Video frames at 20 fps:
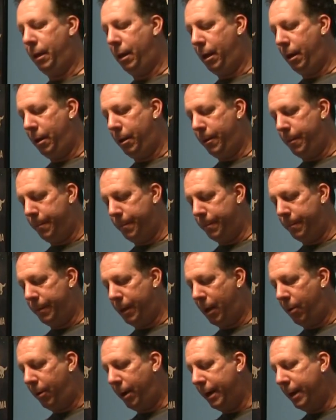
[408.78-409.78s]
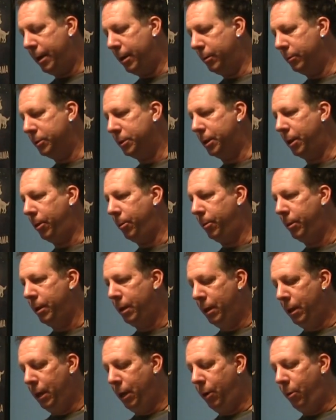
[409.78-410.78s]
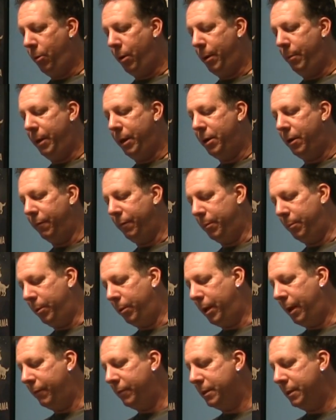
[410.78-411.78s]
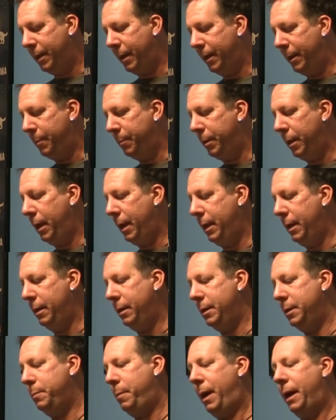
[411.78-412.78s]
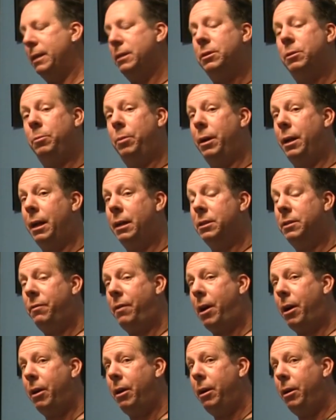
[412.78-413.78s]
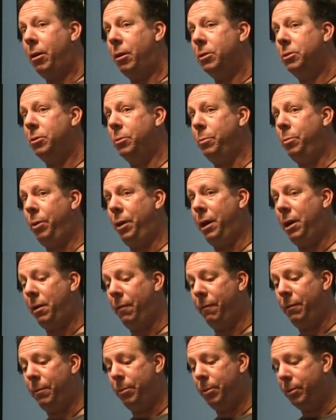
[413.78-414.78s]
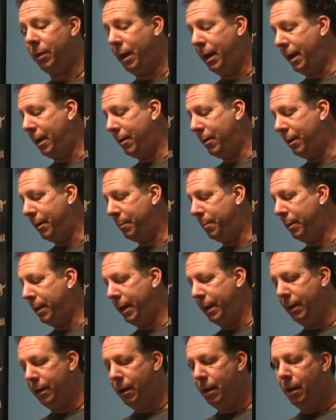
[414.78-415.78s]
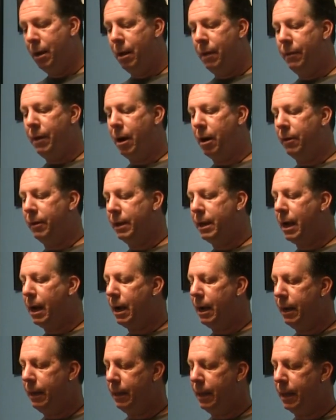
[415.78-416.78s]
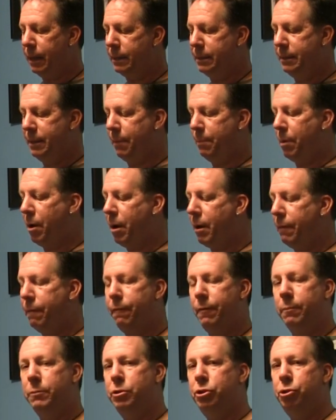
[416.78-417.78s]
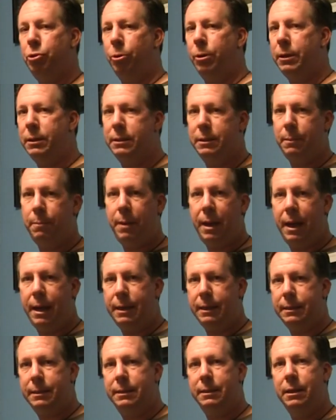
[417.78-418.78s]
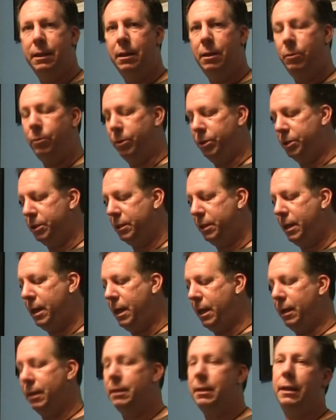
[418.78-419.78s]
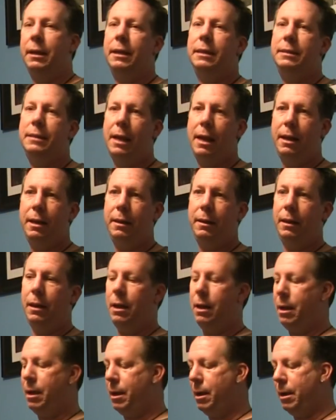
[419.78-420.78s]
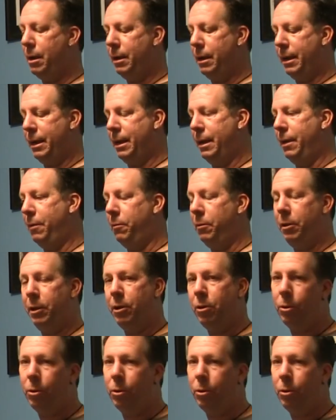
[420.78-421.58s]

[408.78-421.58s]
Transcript: how I go. So you want to be comfortable, obviously, on the plane. And these pants you bring on safari are also pretty comfortable to hang out on the plane. They are the kind that zip off from shorts to pants, which is neat. Like I said, it can get really